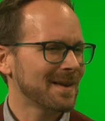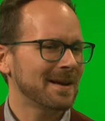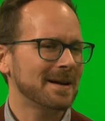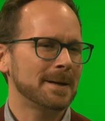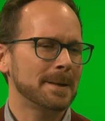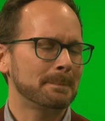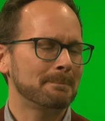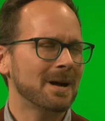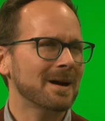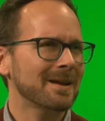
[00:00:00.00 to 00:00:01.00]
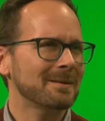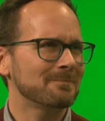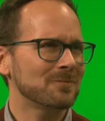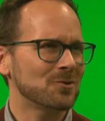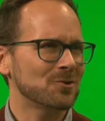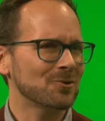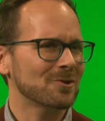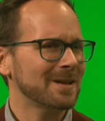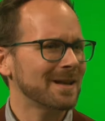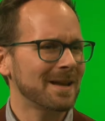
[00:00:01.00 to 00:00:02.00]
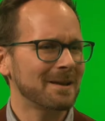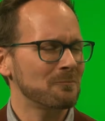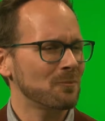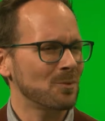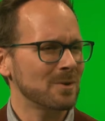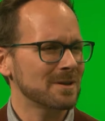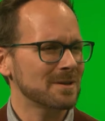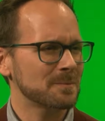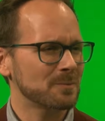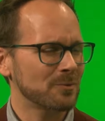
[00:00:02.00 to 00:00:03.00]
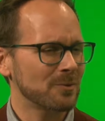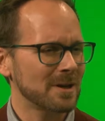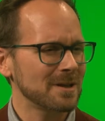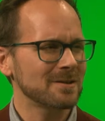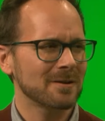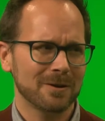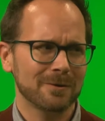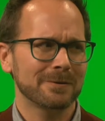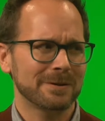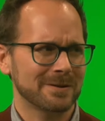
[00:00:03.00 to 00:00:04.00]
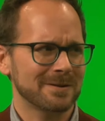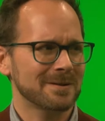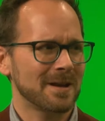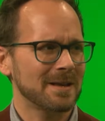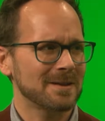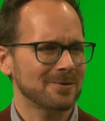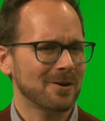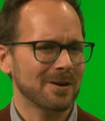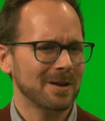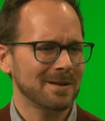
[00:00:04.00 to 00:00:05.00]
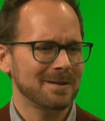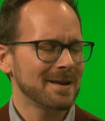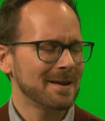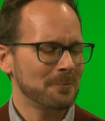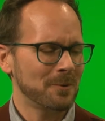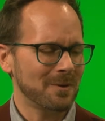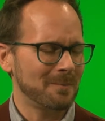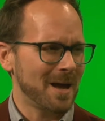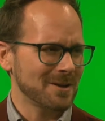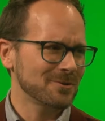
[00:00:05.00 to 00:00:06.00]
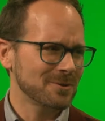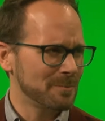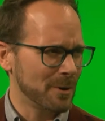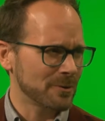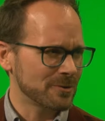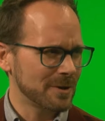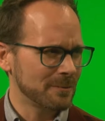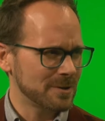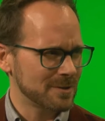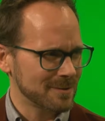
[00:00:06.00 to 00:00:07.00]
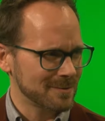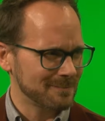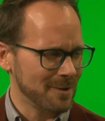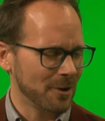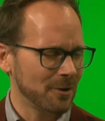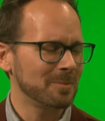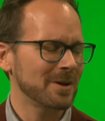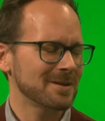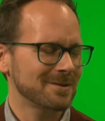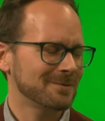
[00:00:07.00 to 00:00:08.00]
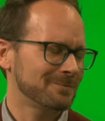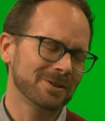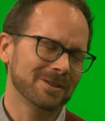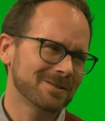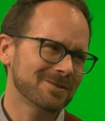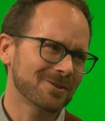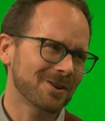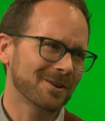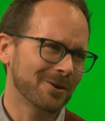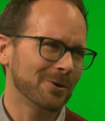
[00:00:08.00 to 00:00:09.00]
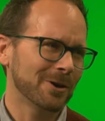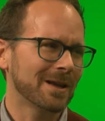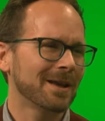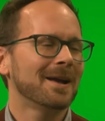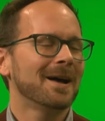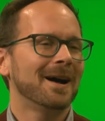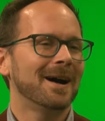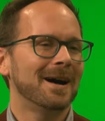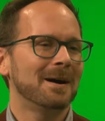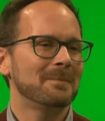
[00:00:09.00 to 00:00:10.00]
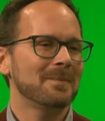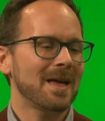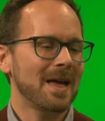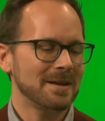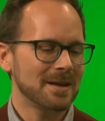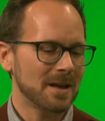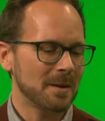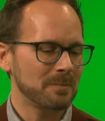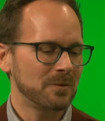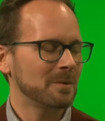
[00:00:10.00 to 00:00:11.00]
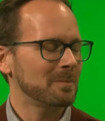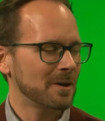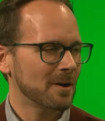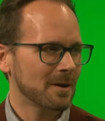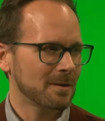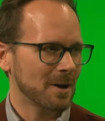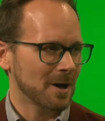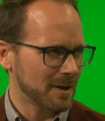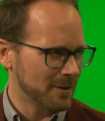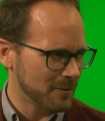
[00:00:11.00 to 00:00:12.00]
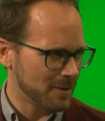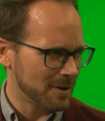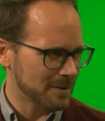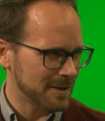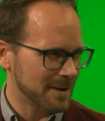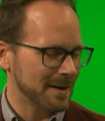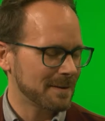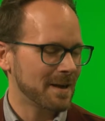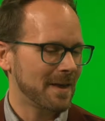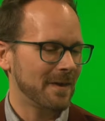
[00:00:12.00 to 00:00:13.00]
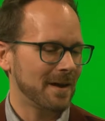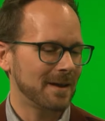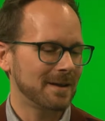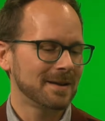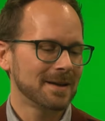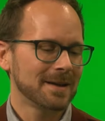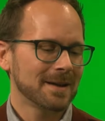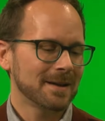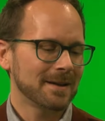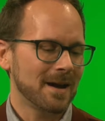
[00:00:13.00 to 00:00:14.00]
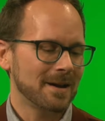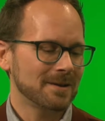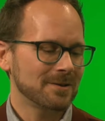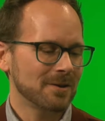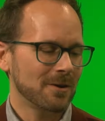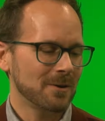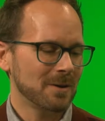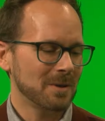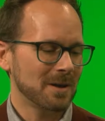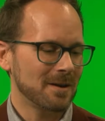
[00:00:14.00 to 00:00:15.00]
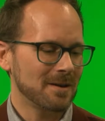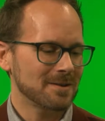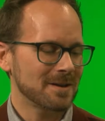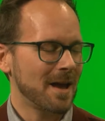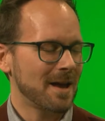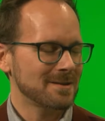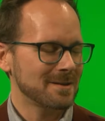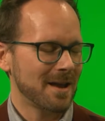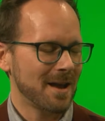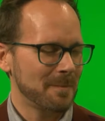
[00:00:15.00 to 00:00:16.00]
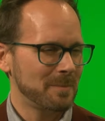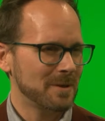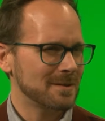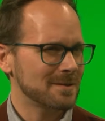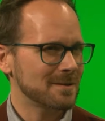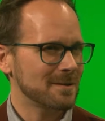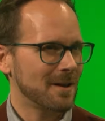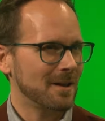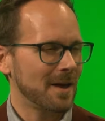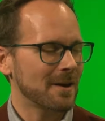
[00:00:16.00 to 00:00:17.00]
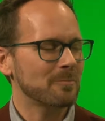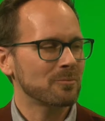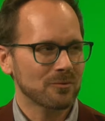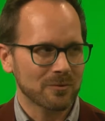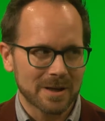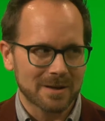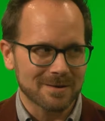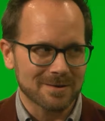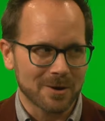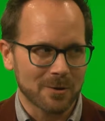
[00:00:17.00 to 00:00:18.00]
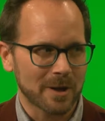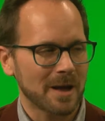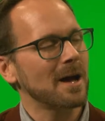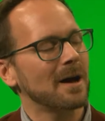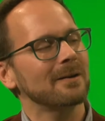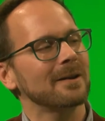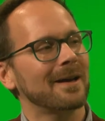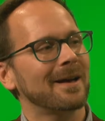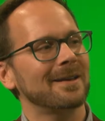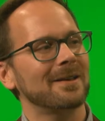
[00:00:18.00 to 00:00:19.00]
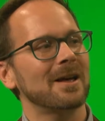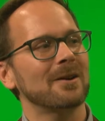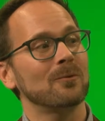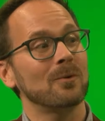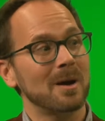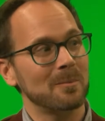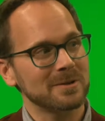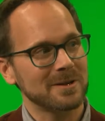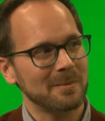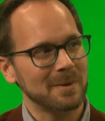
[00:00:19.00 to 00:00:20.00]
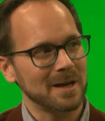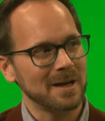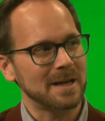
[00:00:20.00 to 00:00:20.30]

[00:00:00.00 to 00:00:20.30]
My journey was pretty circuitous. It started with a master's in poetry, which is a good place to really start coding. Ended up doing PR and marketing for a long time, and then got into coding because, as it happens, a lot of print is going out and a lot of web was coming in.